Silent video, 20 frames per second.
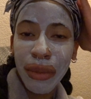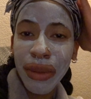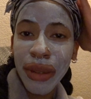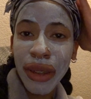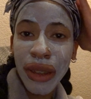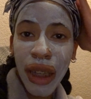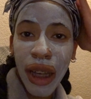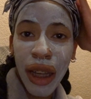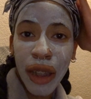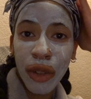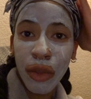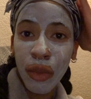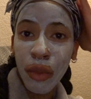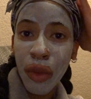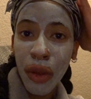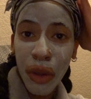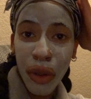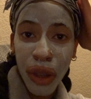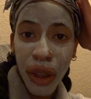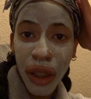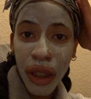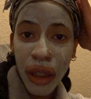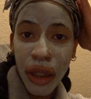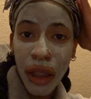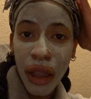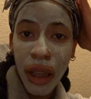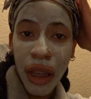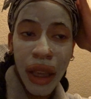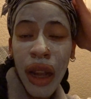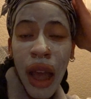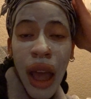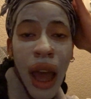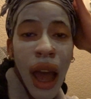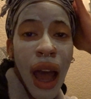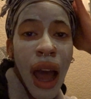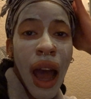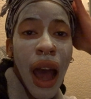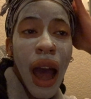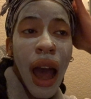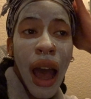besides working
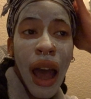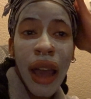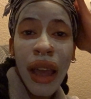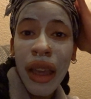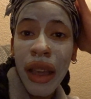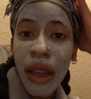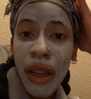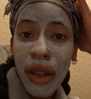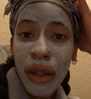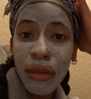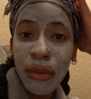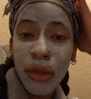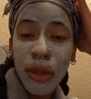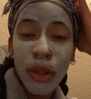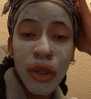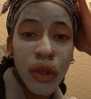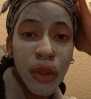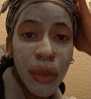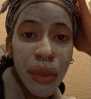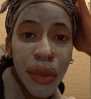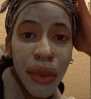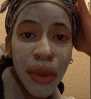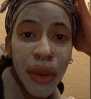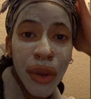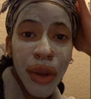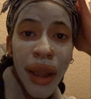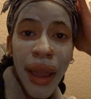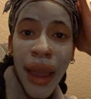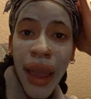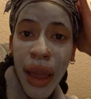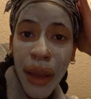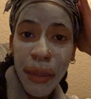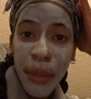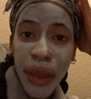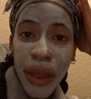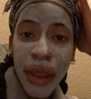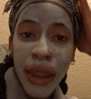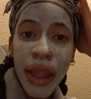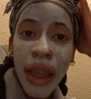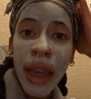I am super
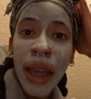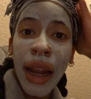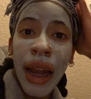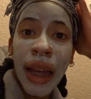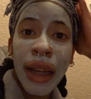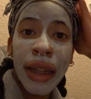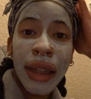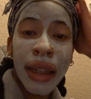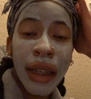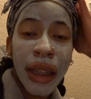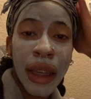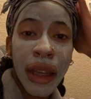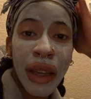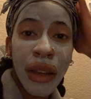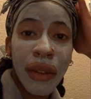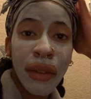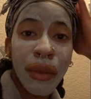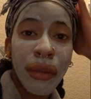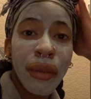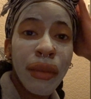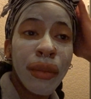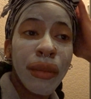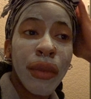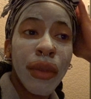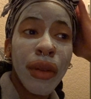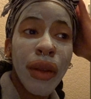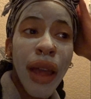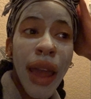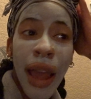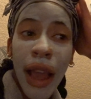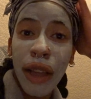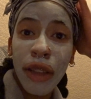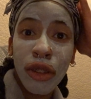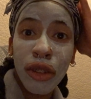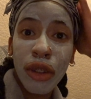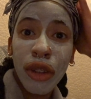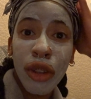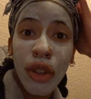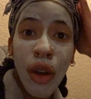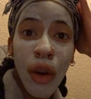happy that I did
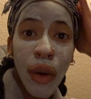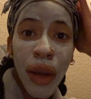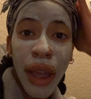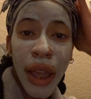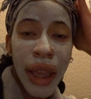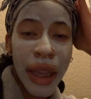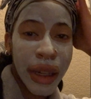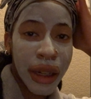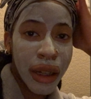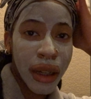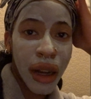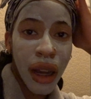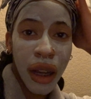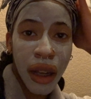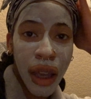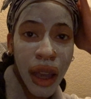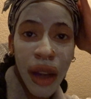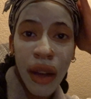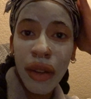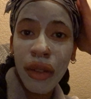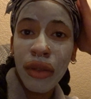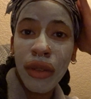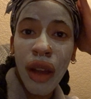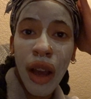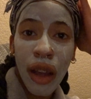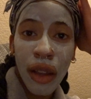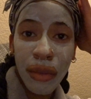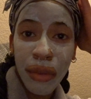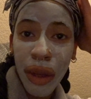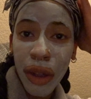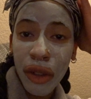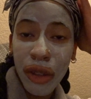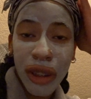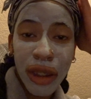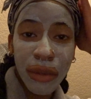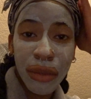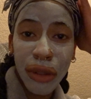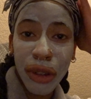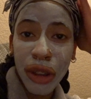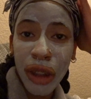actually go ahead and knock out all of my
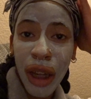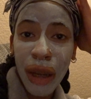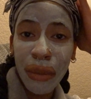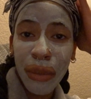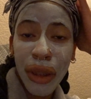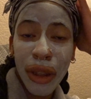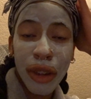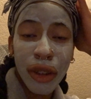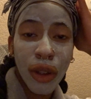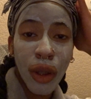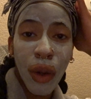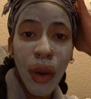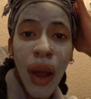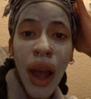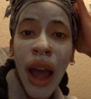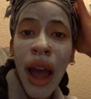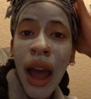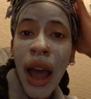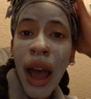Christmas shopping. So